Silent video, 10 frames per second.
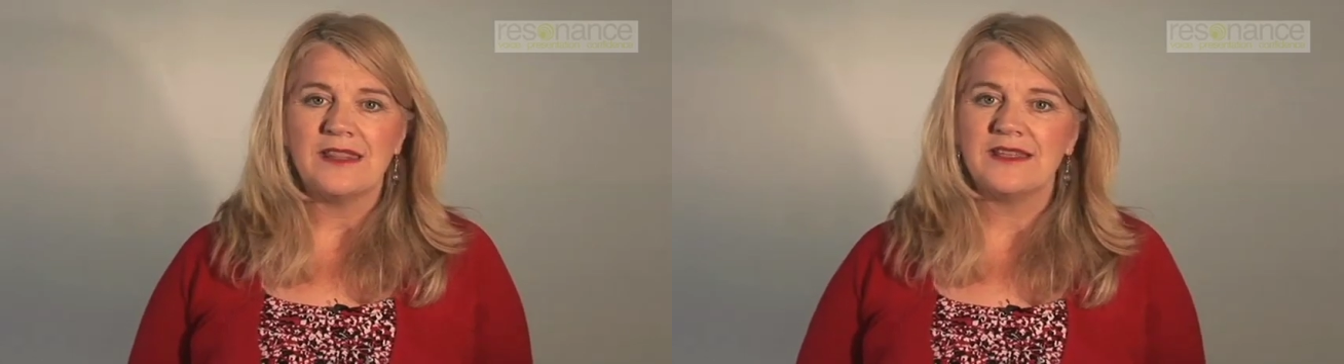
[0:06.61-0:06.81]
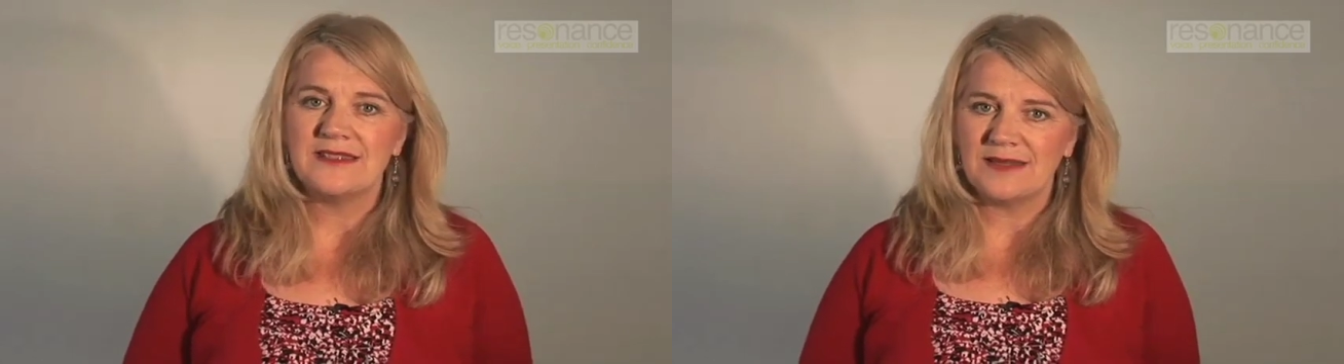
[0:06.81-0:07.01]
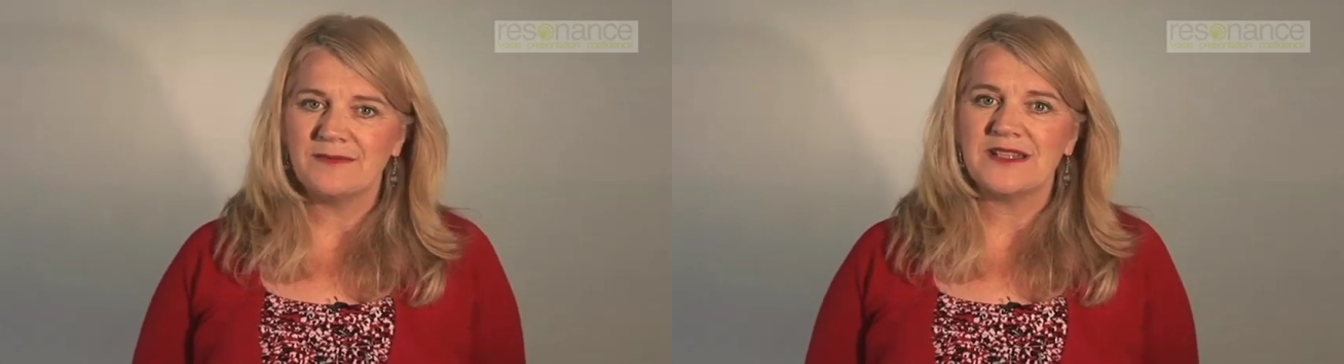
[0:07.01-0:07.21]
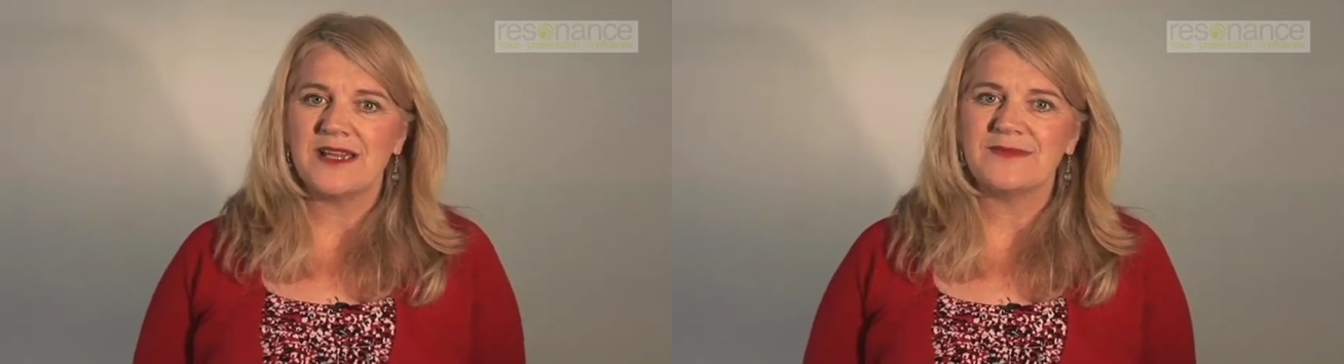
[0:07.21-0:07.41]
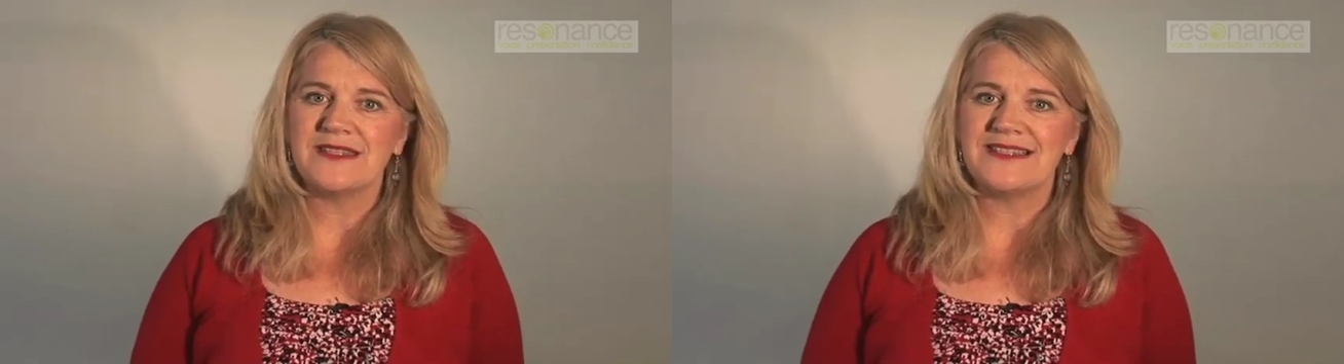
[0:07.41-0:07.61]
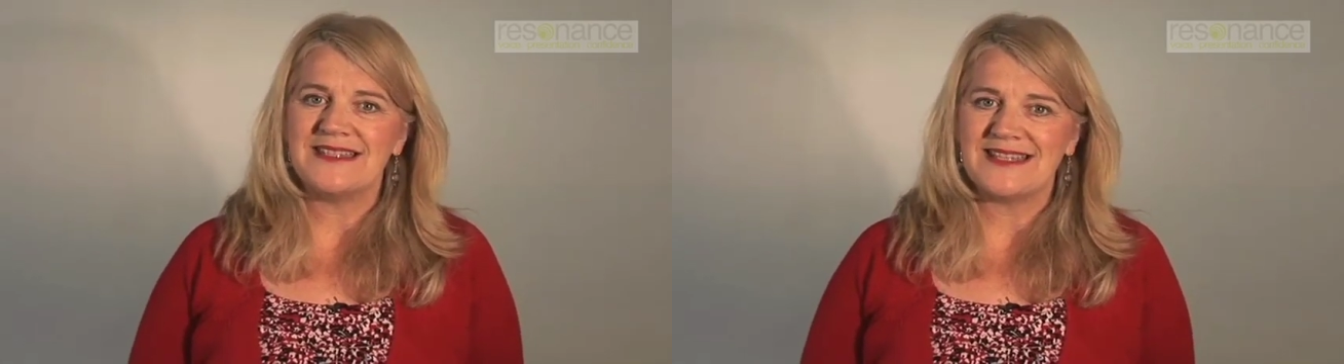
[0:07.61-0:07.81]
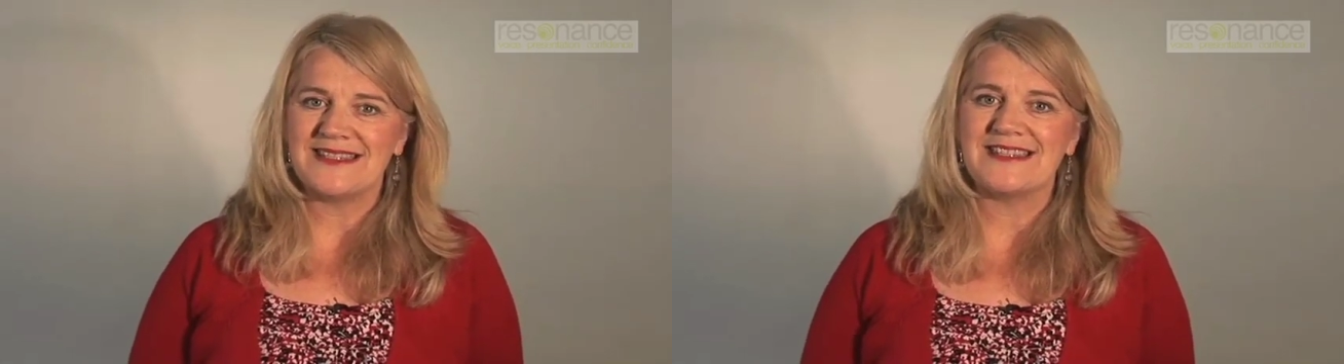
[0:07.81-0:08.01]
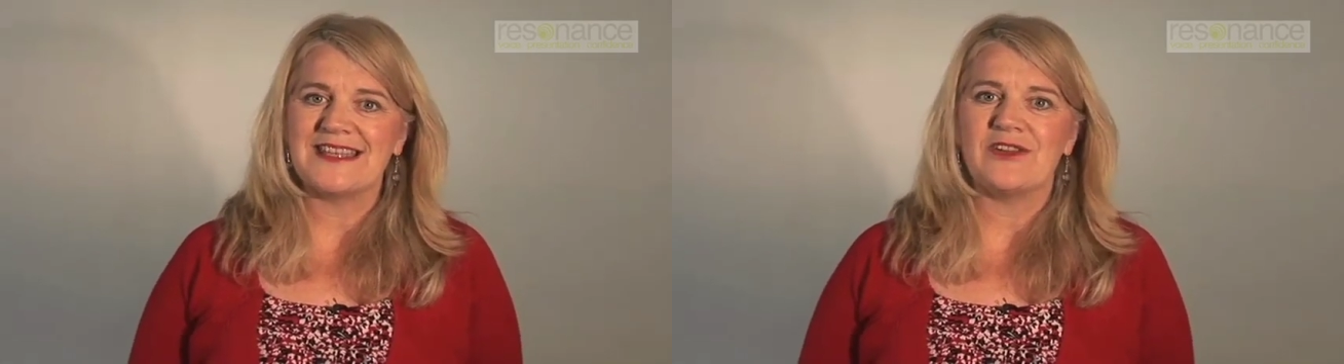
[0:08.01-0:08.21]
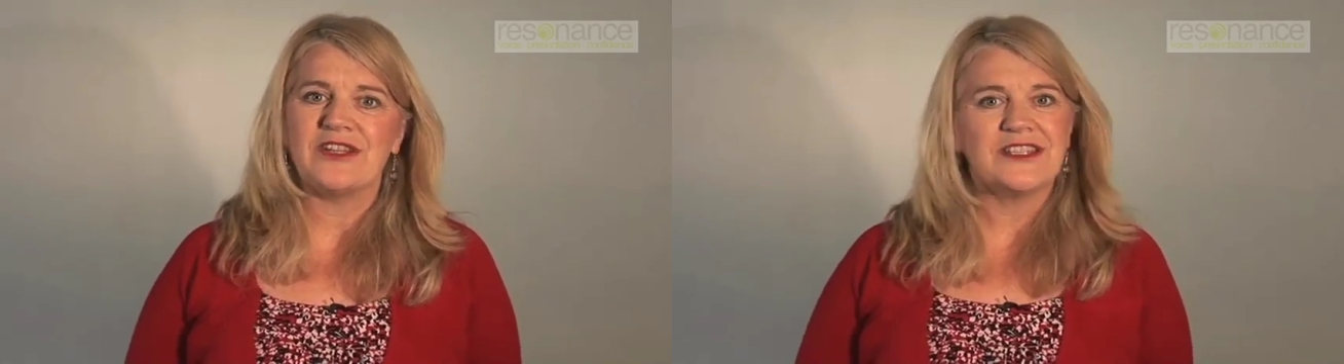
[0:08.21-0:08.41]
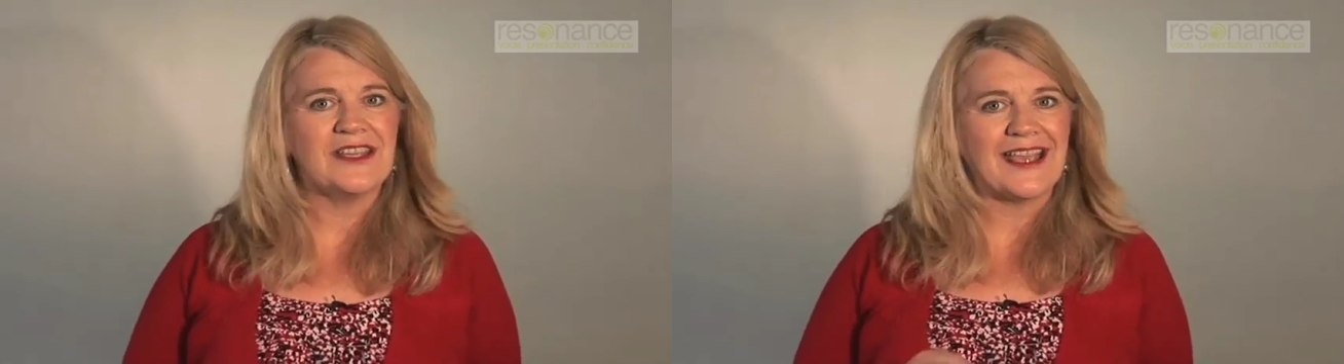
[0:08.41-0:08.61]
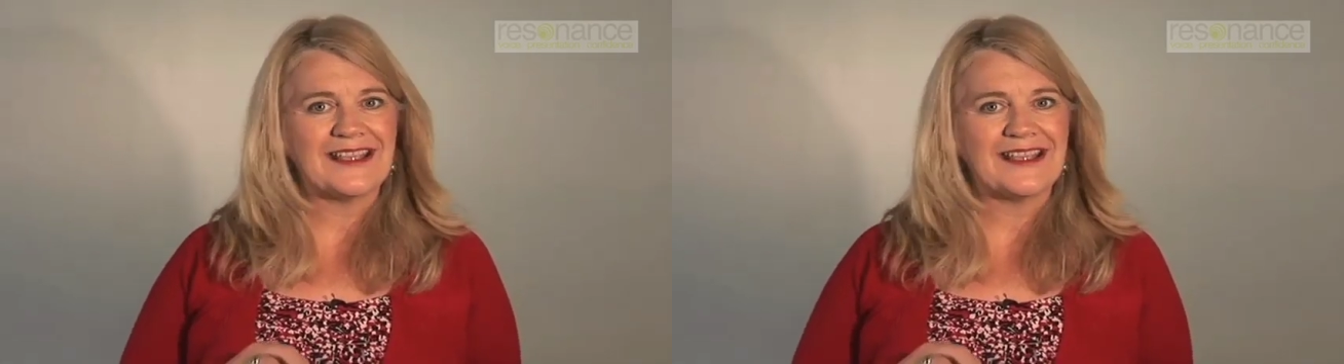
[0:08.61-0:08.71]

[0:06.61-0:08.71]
then sometimes it's necessary to